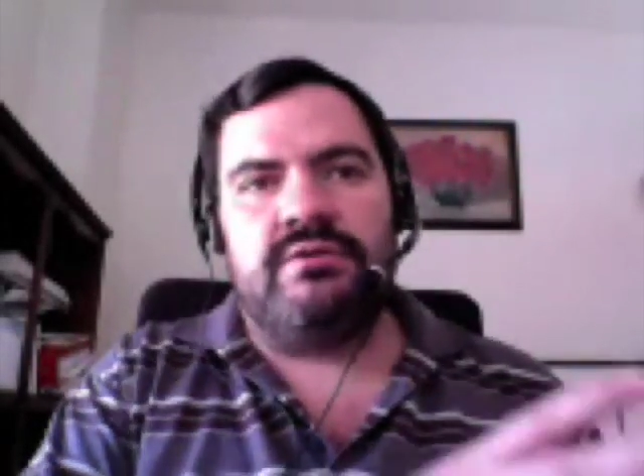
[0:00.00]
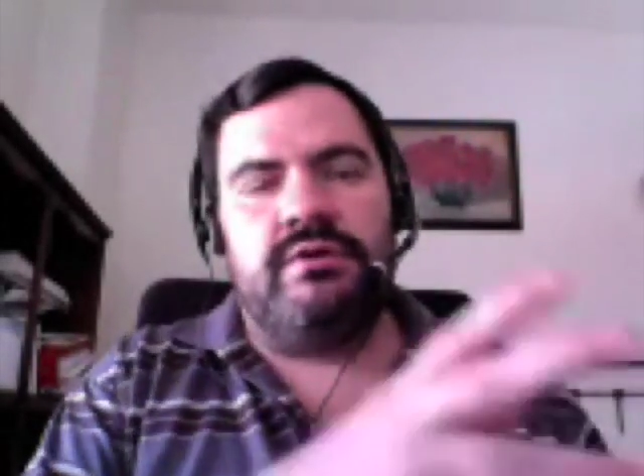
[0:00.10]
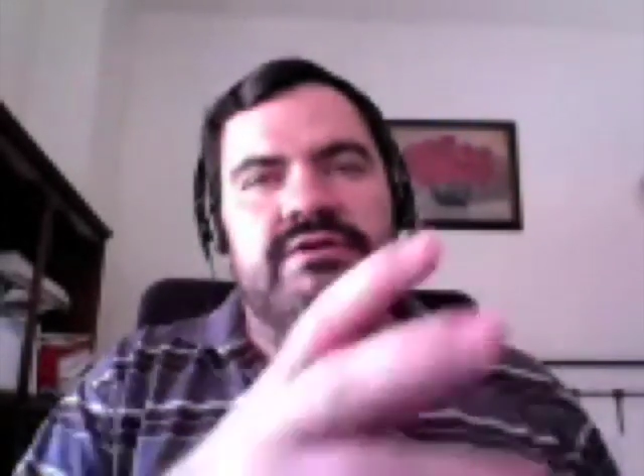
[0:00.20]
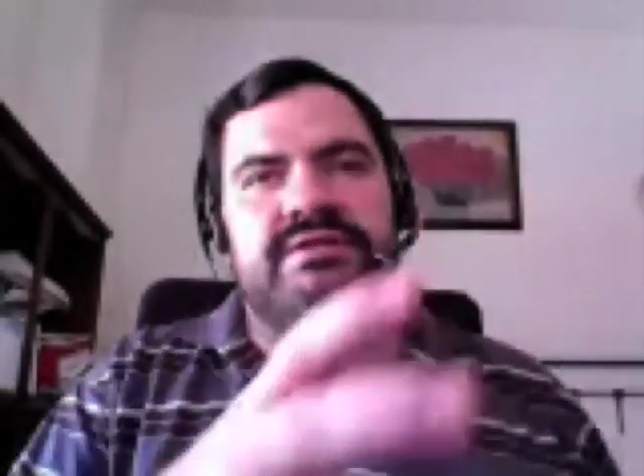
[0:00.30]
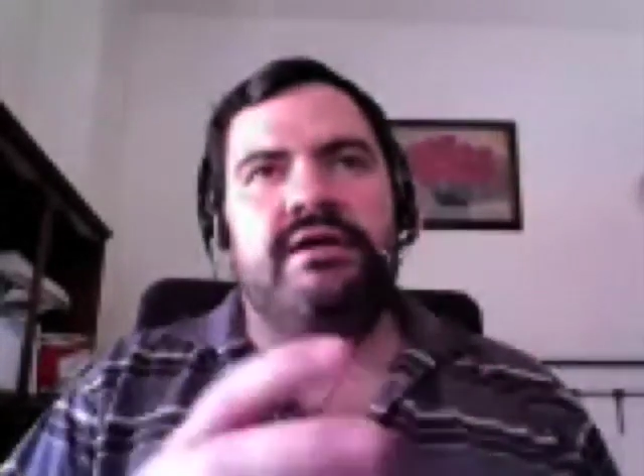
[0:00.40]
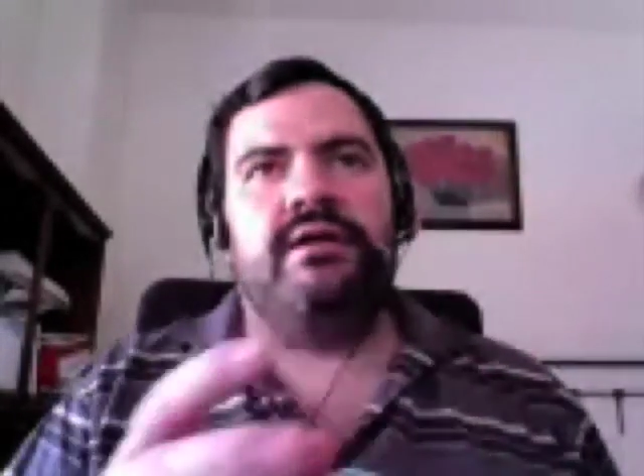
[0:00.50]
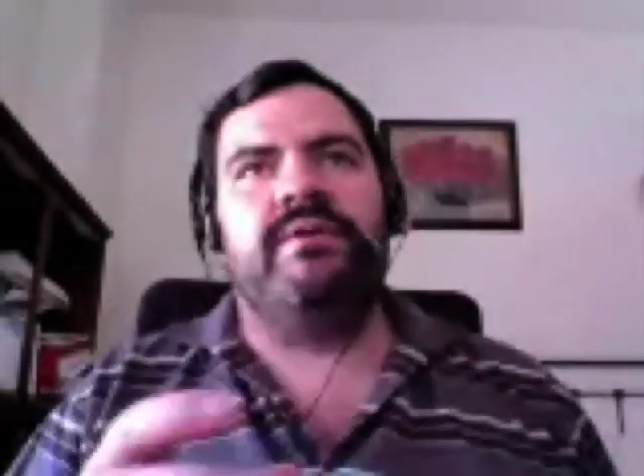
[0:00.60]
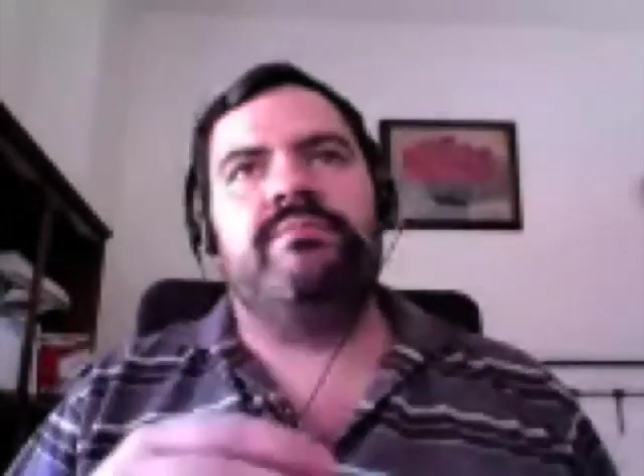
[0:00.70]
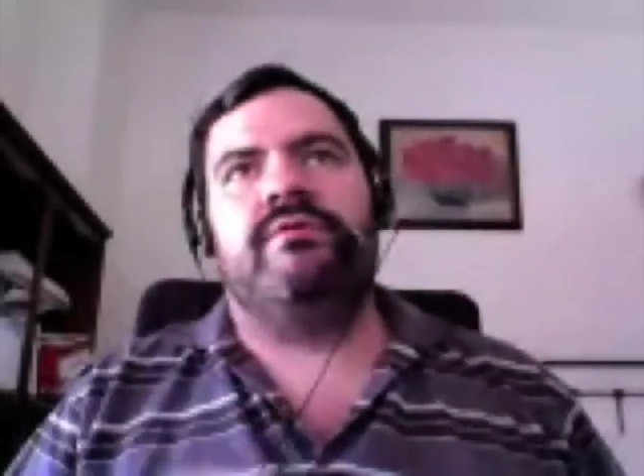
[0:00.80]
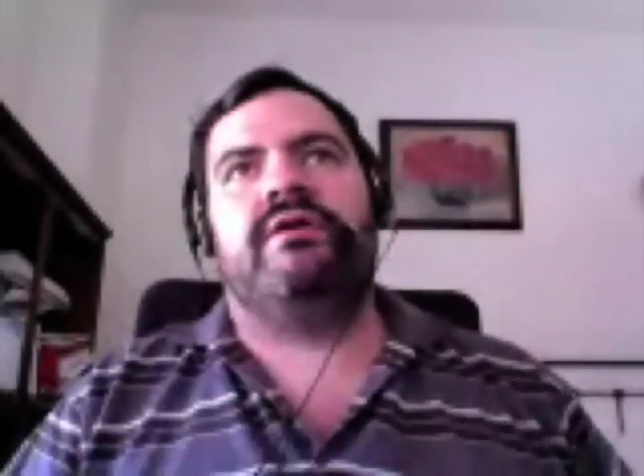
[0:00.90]
So when you tell
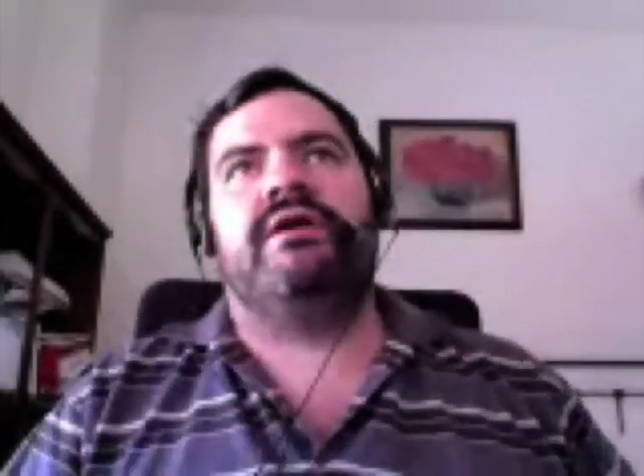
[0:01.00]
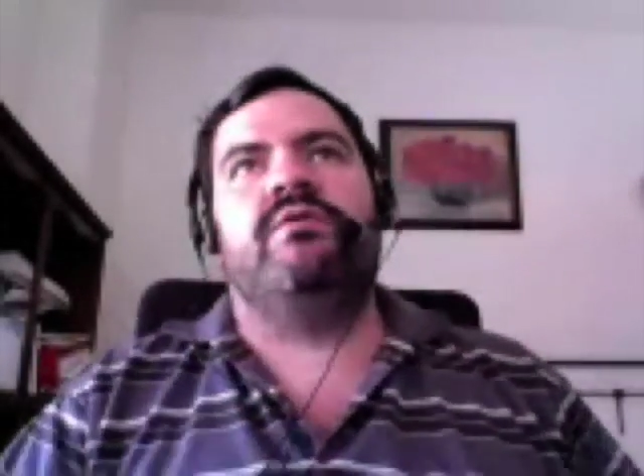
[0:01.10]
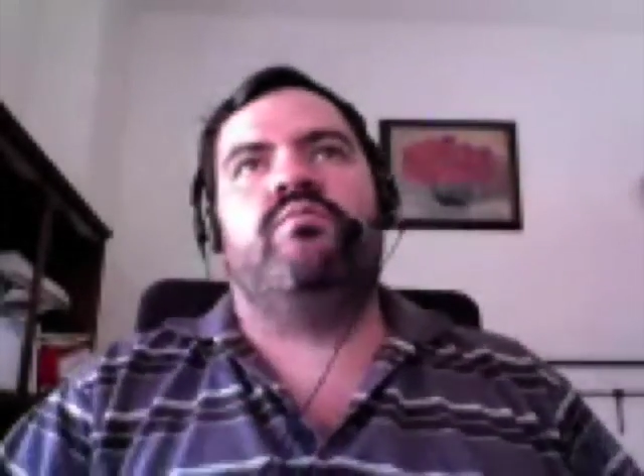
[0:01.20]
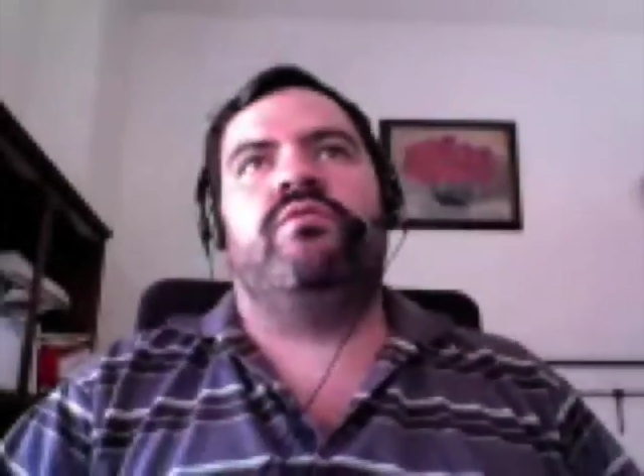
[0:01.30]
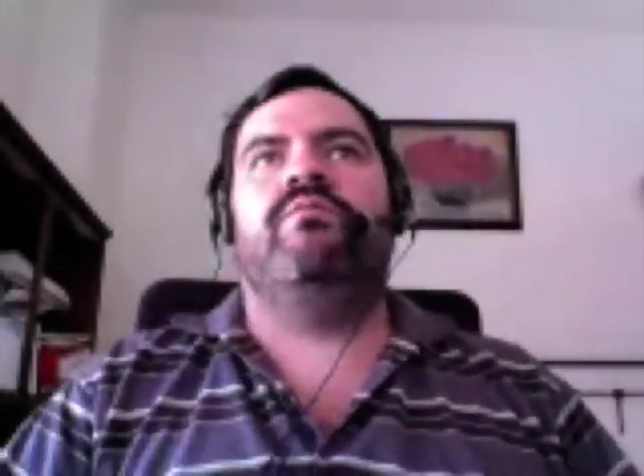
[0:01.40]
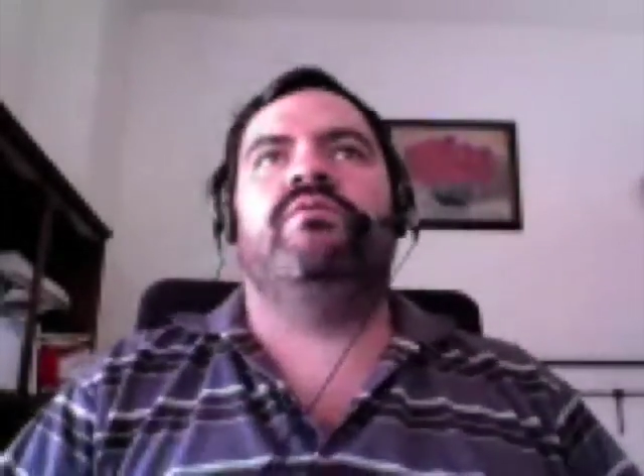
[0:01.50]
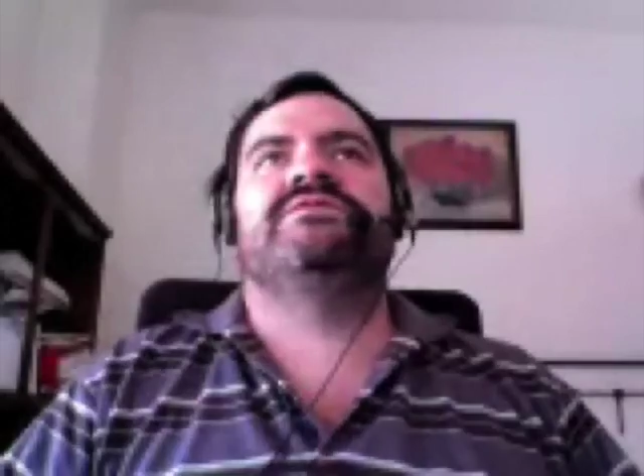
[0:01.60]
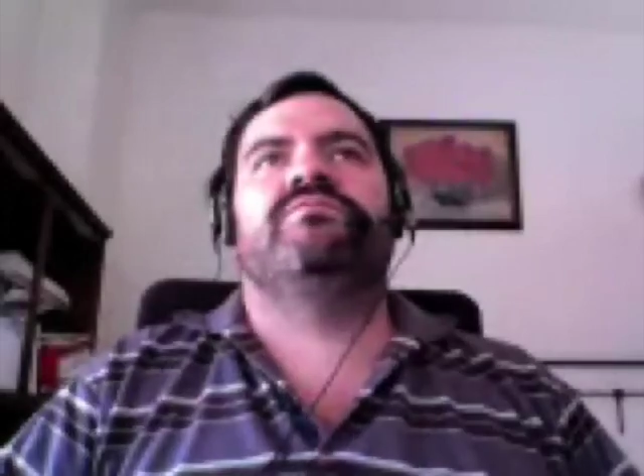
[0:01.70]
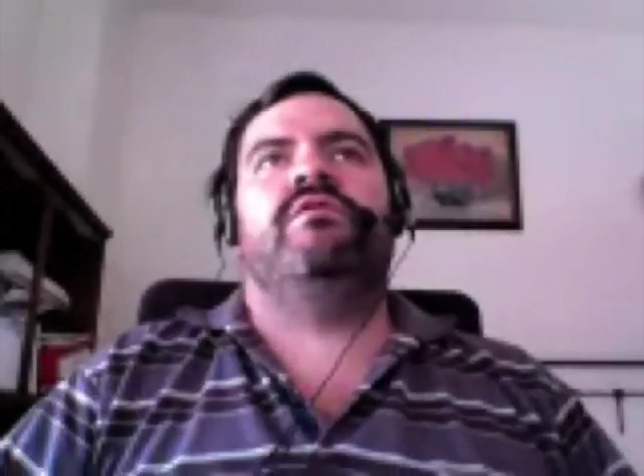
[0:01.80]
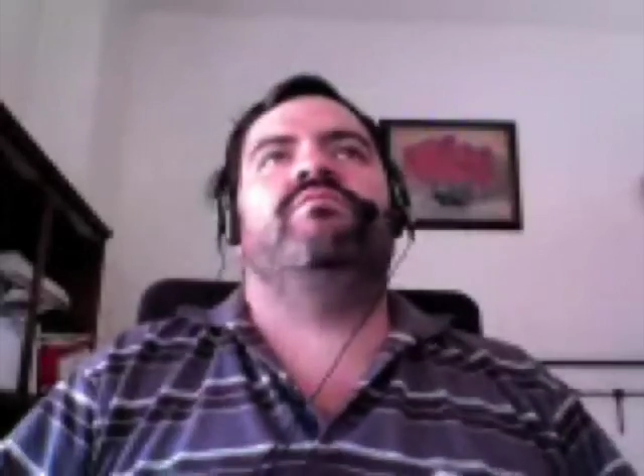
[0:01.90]
people, okay, what
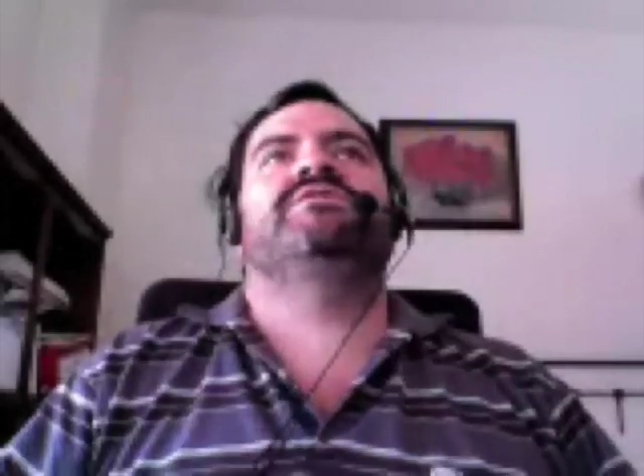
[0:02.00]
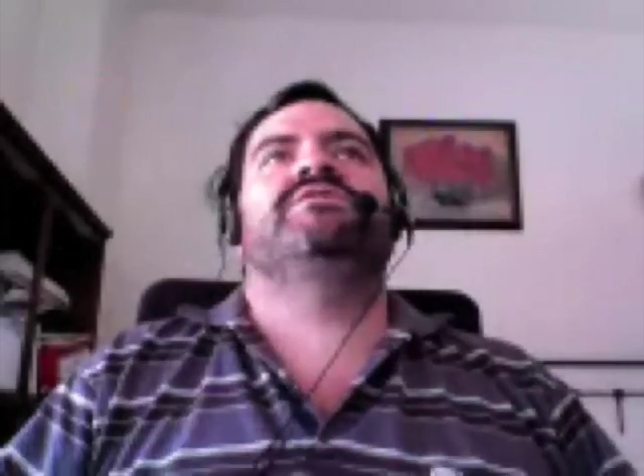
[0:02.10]
was what